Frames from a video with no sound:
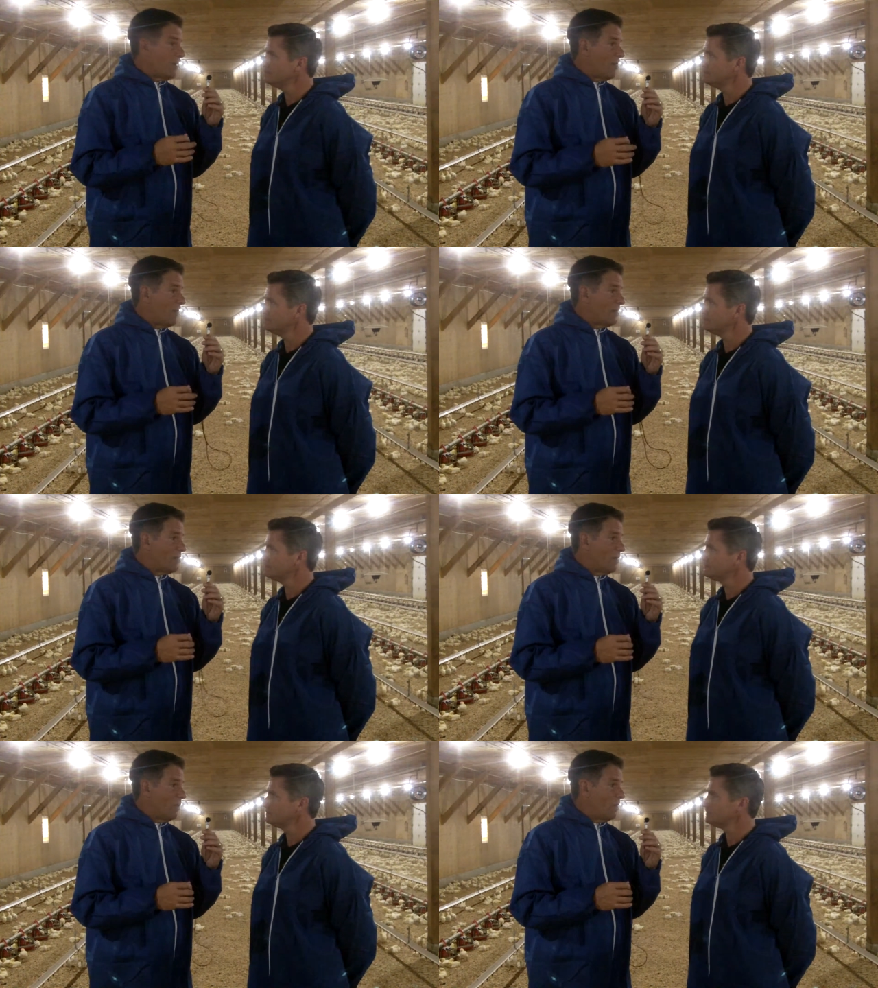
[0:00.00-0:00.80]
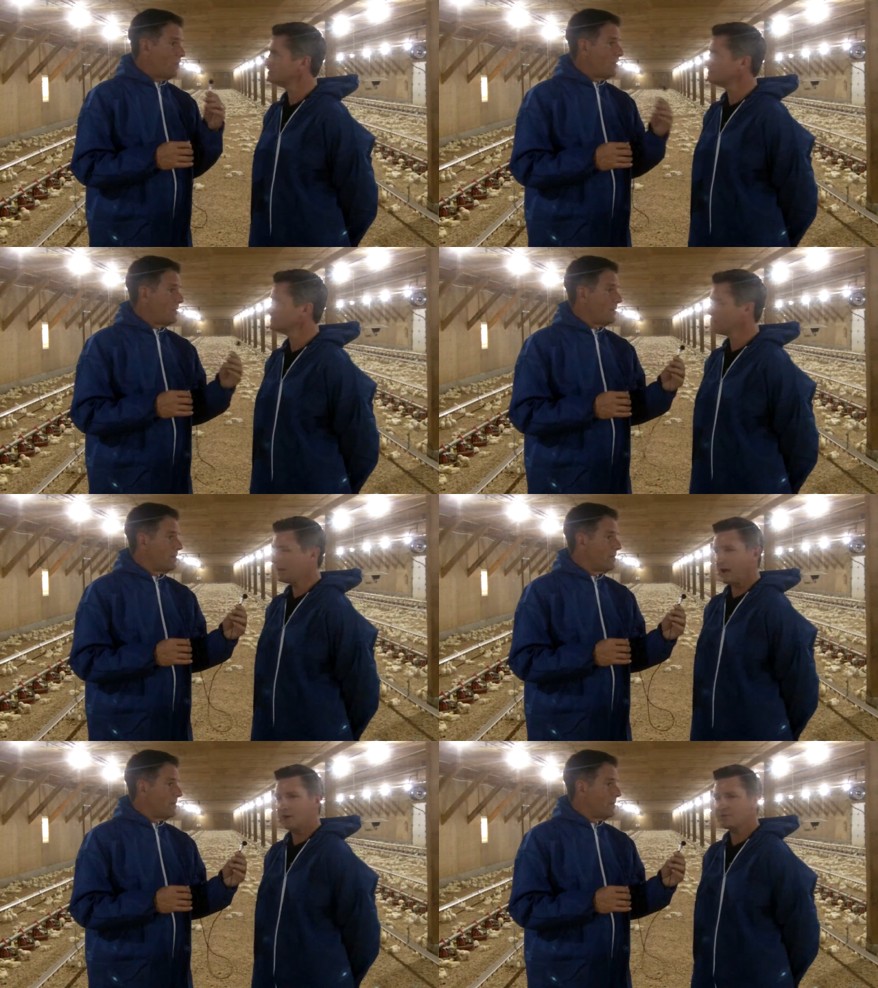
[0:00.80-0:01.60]
Speaker 1: one of the best in the world.
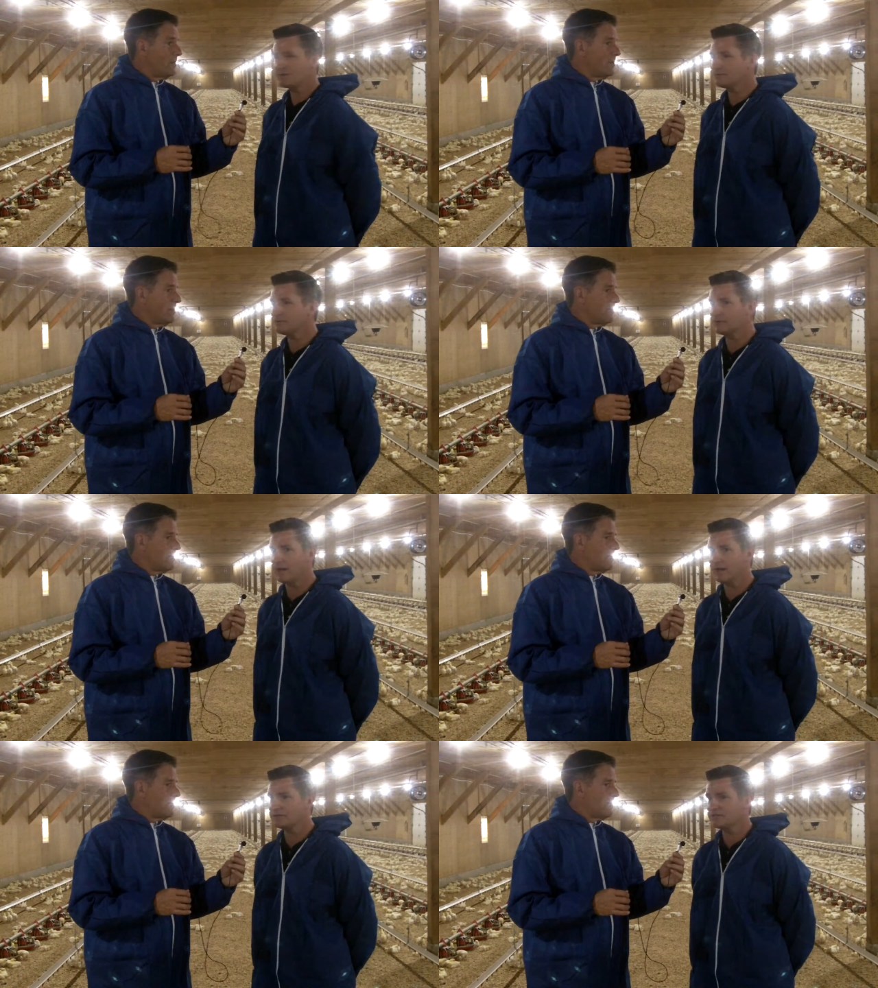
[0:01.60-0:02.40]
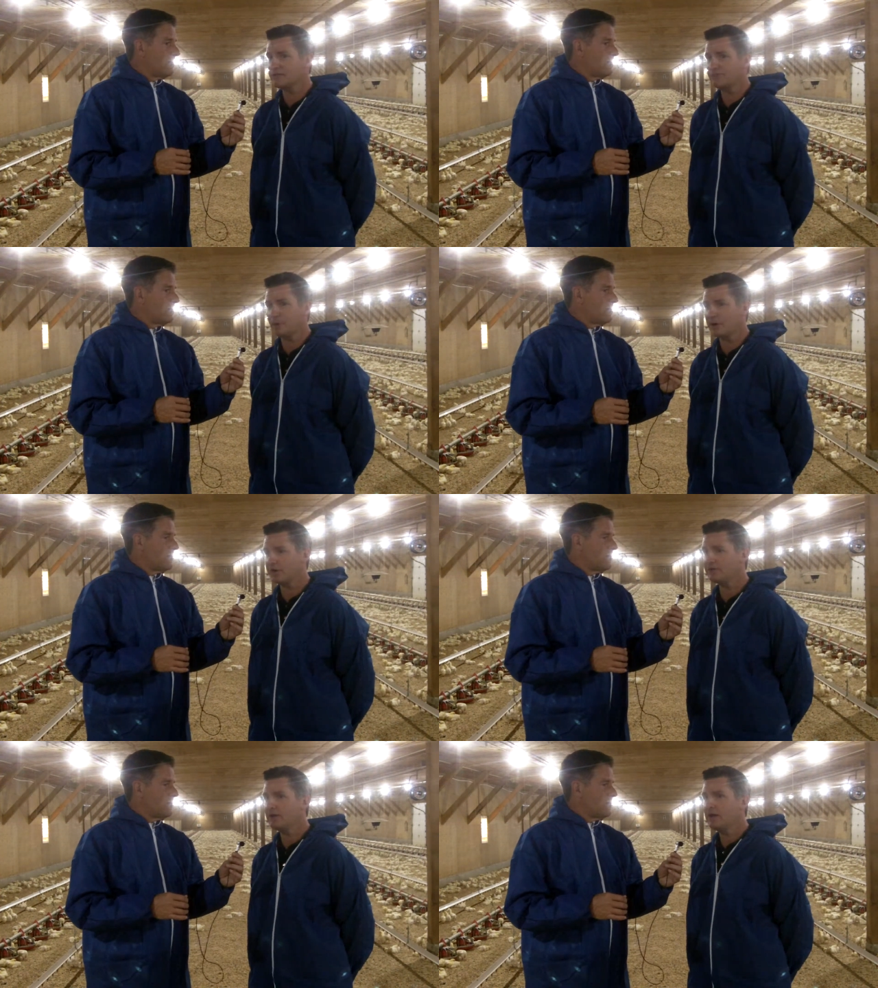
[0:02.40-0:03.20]
Absolutely. A safe
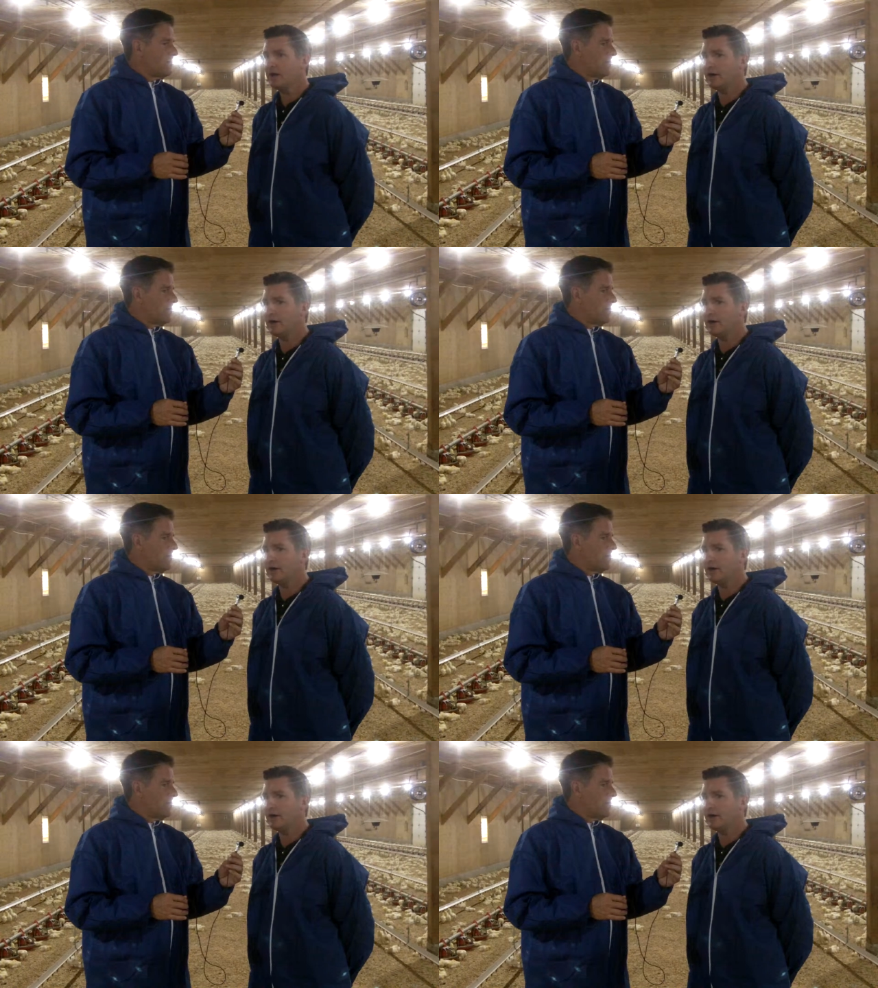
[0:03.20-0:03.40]
product.